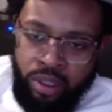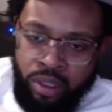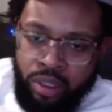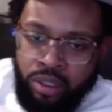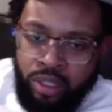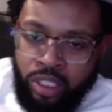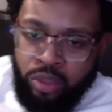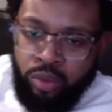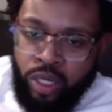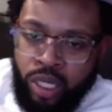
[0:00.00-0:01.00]
So I just
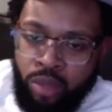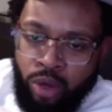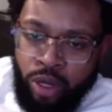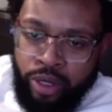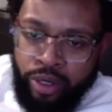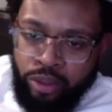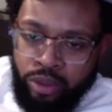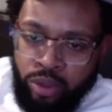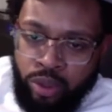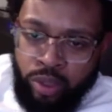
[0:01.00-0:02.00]
wanted to come on here and
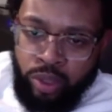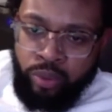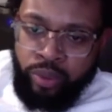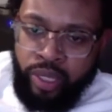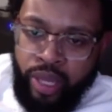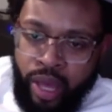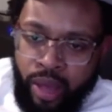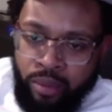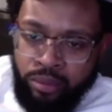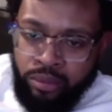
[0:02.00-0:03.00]
do a quick recap.
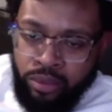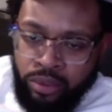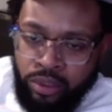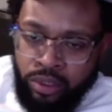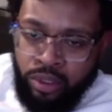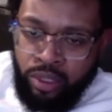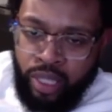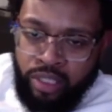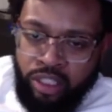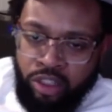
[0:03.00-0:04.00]
A lot of
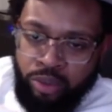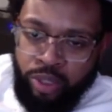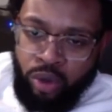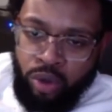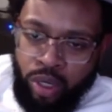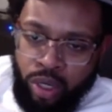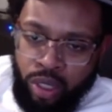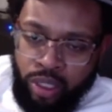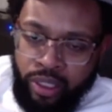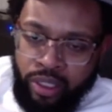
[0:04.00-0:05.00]
stuff's been going on
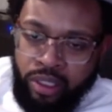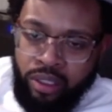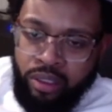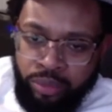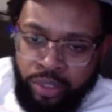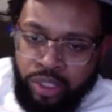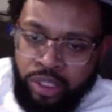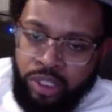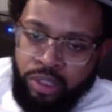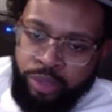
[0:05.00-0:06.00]
lately.
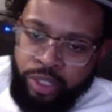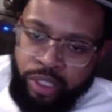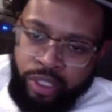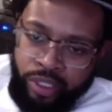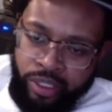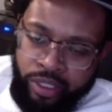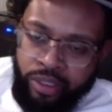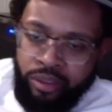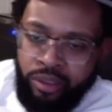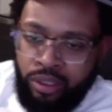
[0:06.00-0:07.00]
Business has been good.
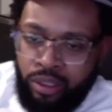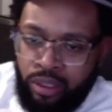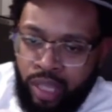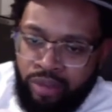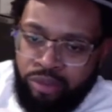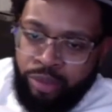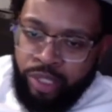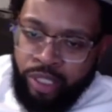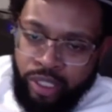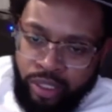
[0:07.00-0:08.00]
Life's been
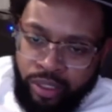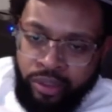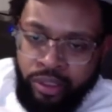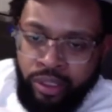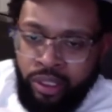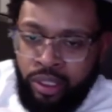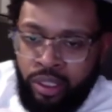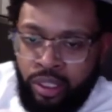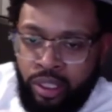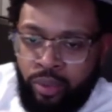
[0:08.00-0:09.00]
good.
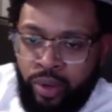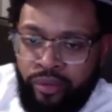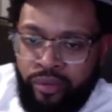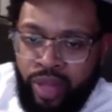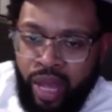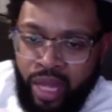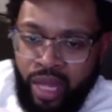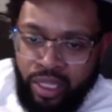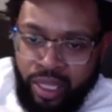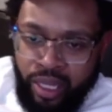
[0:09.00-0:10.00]
Get ready for the
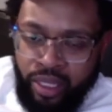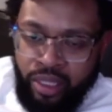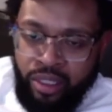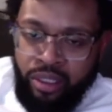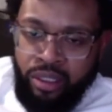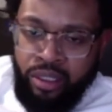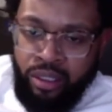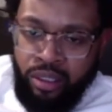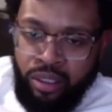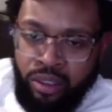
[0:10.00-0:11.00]
holiday.
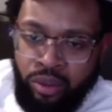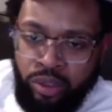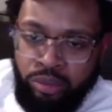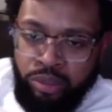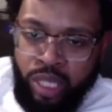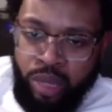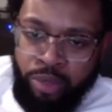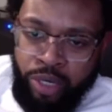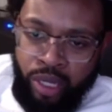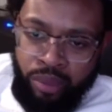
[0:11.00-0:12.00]
Christmas coming
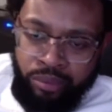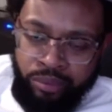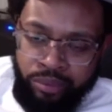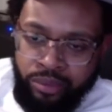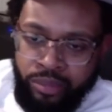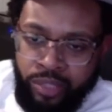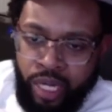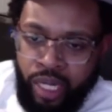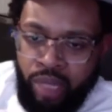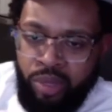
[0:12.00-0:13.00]
up.
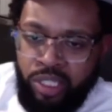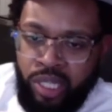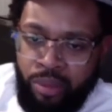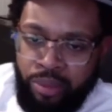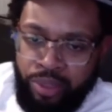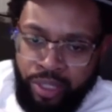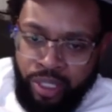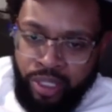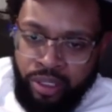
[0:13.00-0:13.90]
Got to get my shopping done.